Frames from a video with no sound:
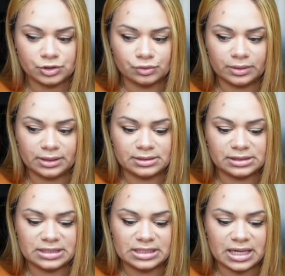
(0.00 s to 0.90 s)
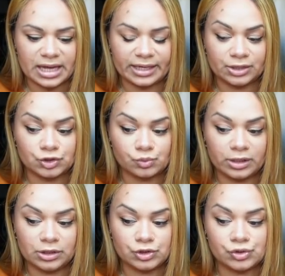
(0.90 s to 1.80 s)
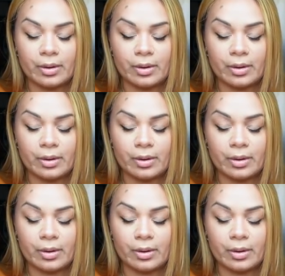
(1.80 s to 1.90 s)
so it's 922.